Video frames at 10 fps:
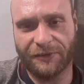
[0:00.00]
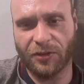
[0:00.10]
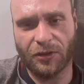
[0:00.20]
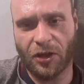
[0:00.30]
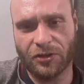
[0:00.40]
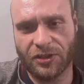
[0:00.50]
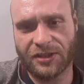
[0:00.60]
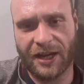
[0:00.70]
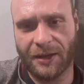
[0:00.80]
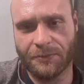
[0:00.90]
I've done loads of
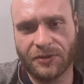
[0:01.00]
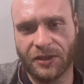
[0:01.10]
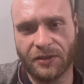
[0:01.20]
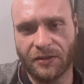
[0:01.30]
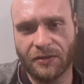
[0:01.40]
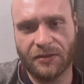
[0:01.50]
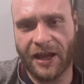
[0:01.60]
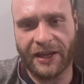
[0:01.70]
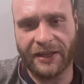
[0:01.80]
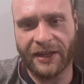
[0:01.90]
times in
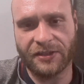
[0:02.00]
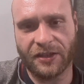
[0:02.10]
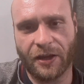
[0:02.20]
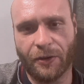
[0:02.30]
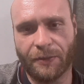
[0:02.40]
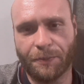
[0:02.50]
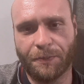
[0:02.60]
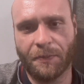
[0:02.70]
8 years ago in